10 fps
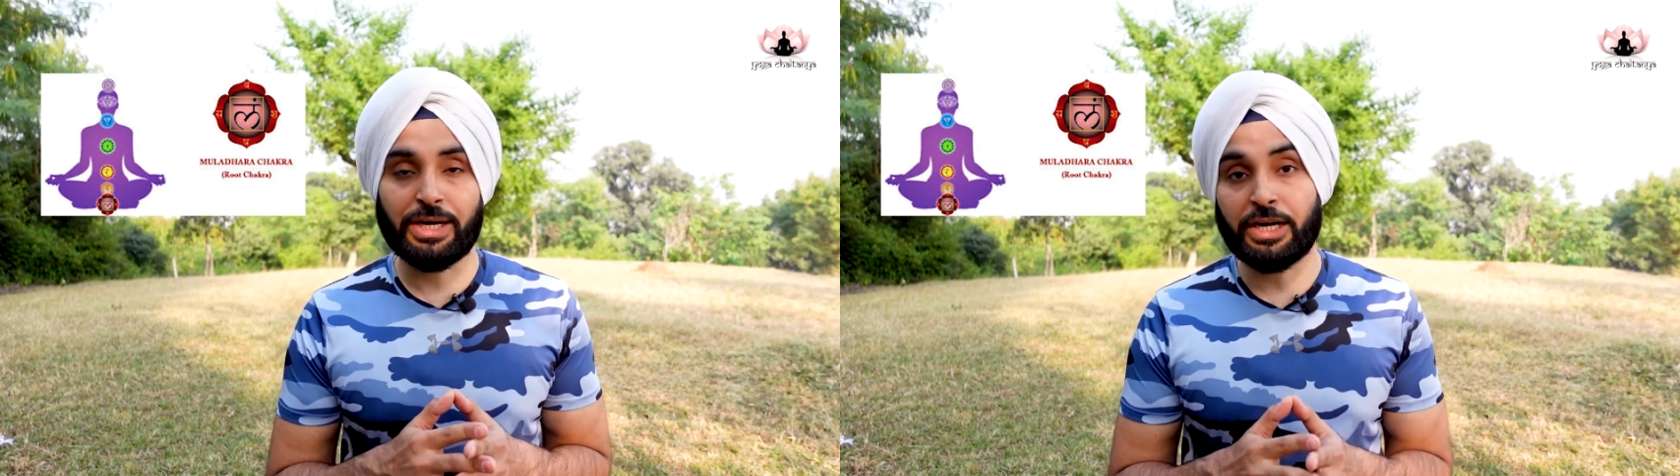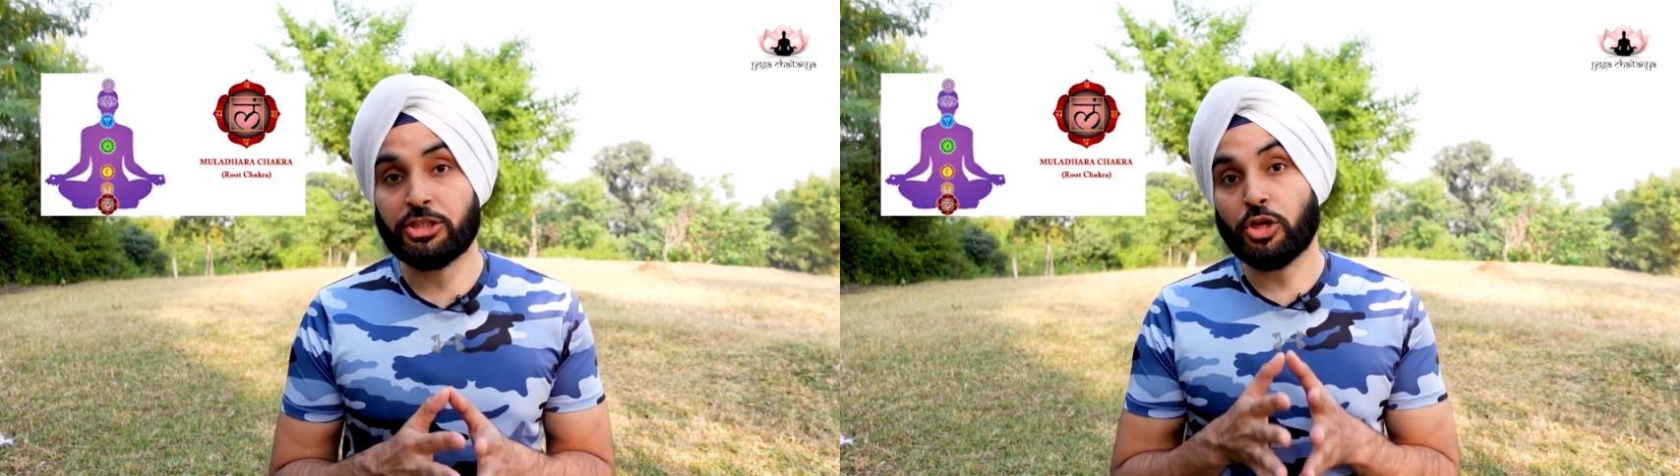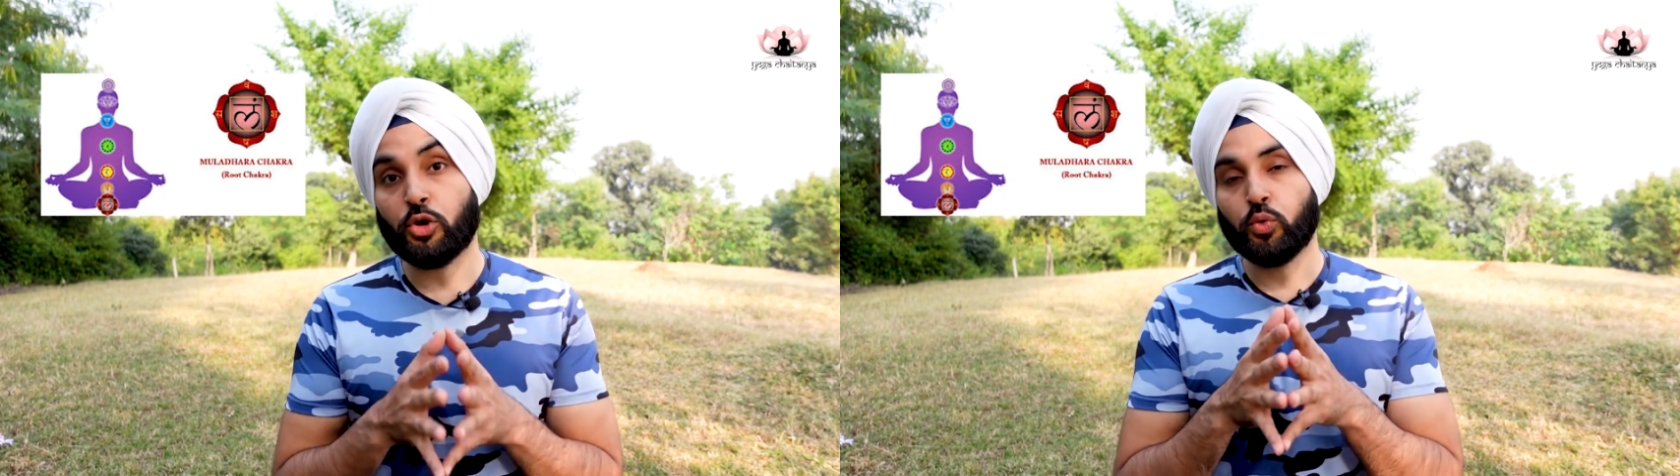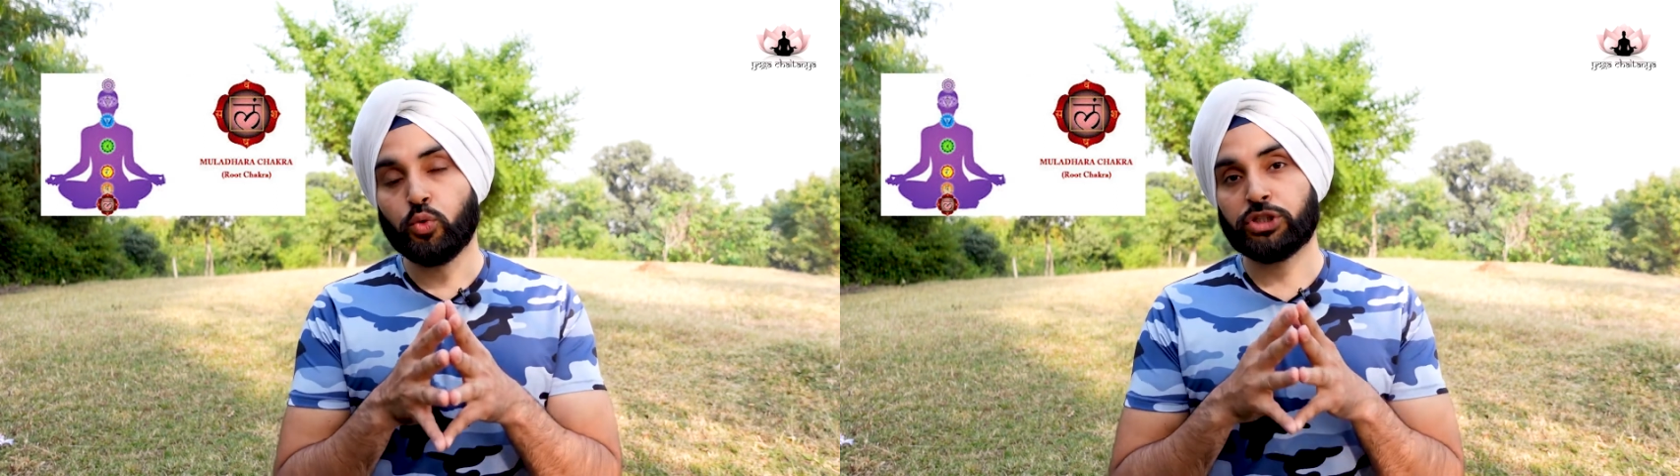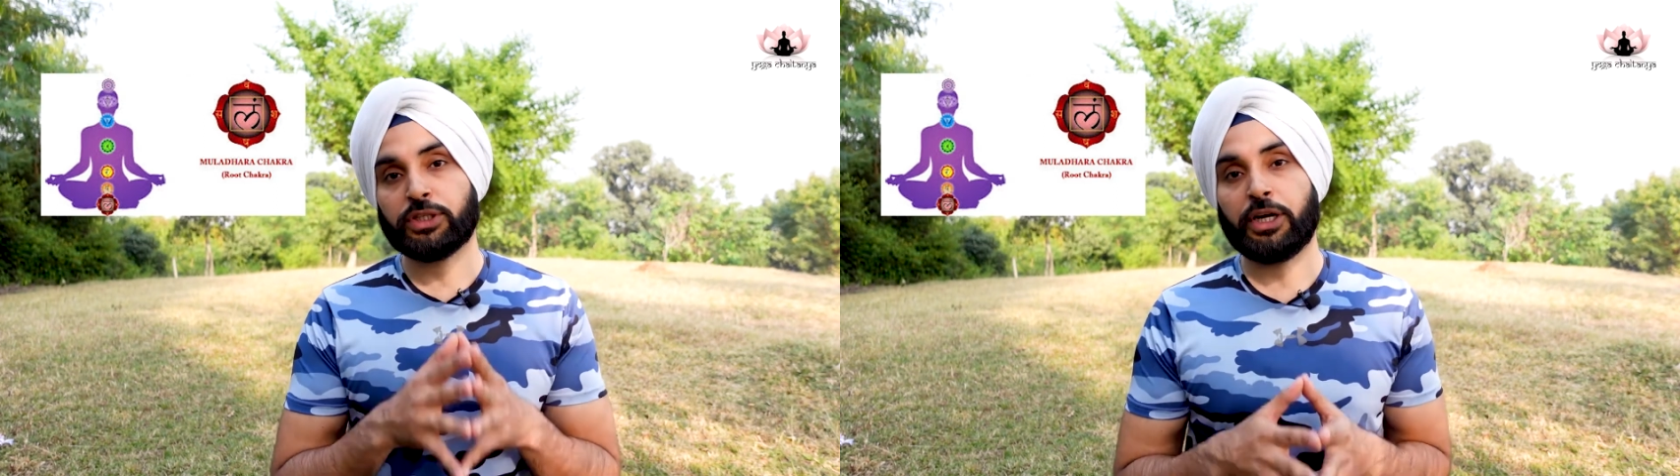that is the
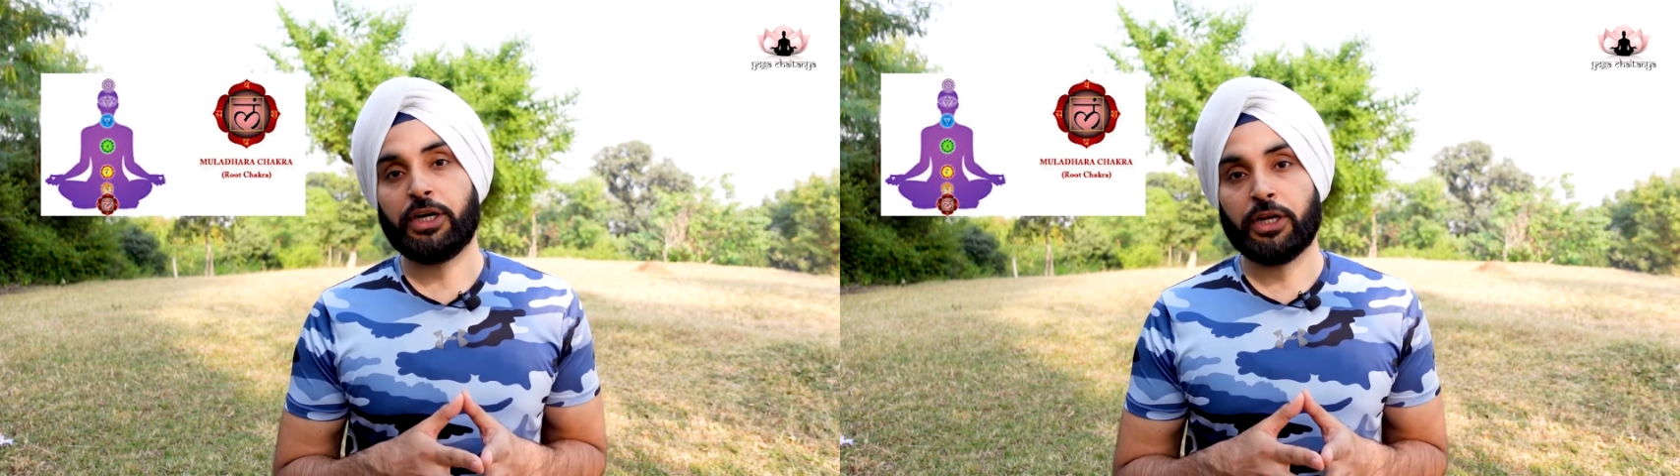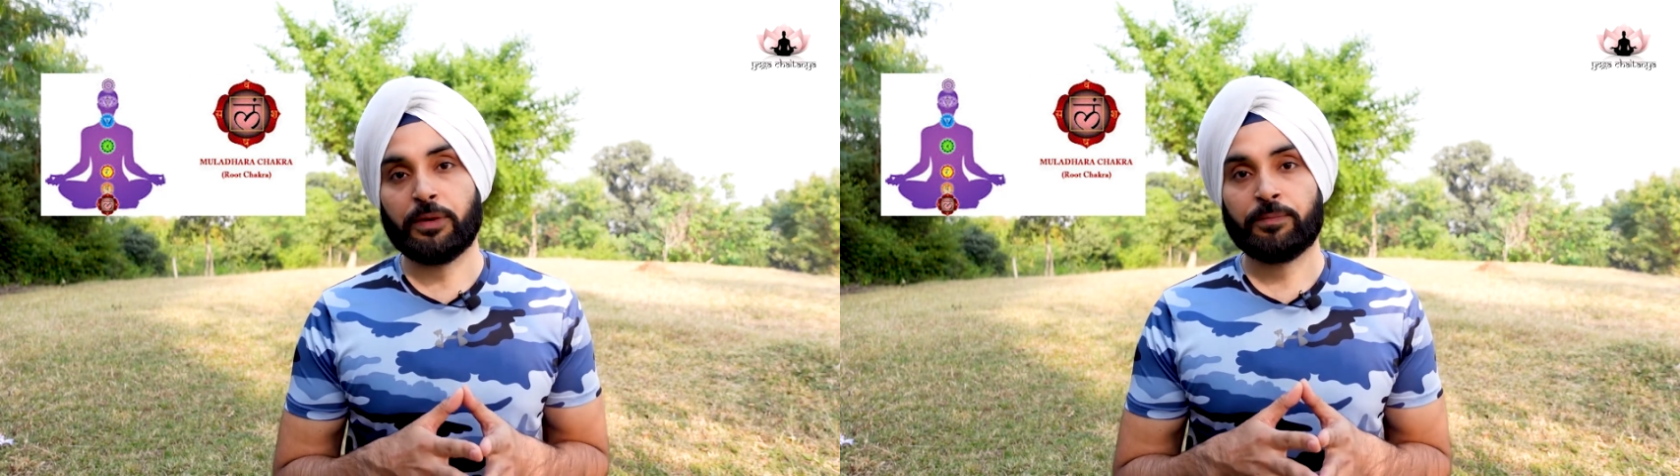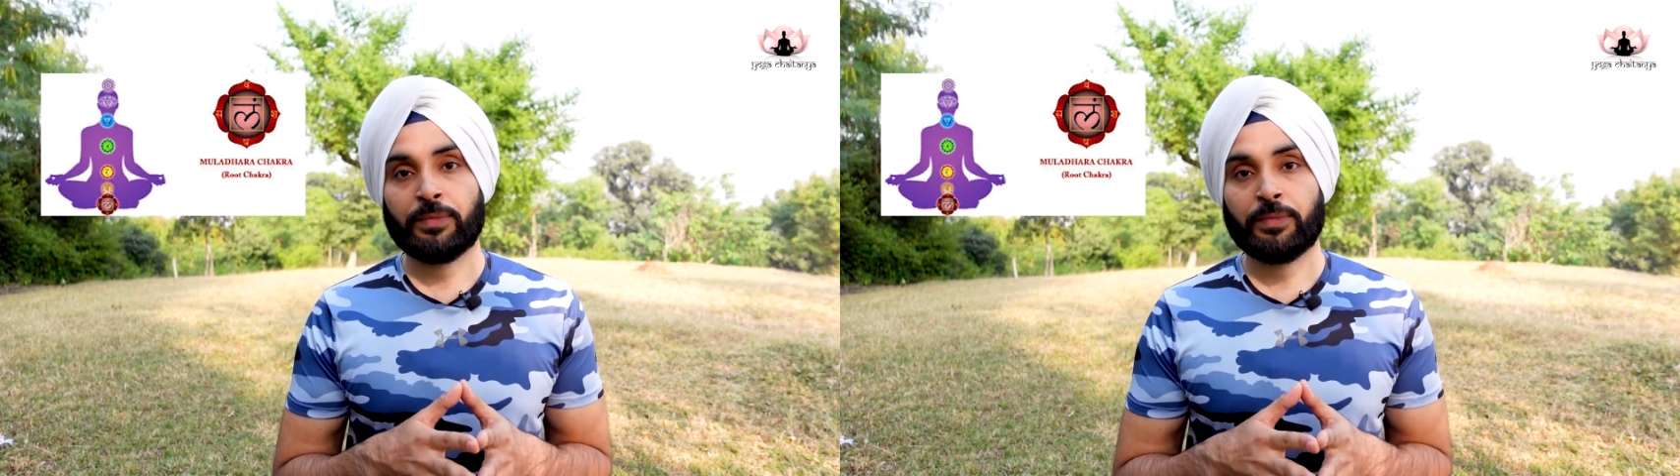root center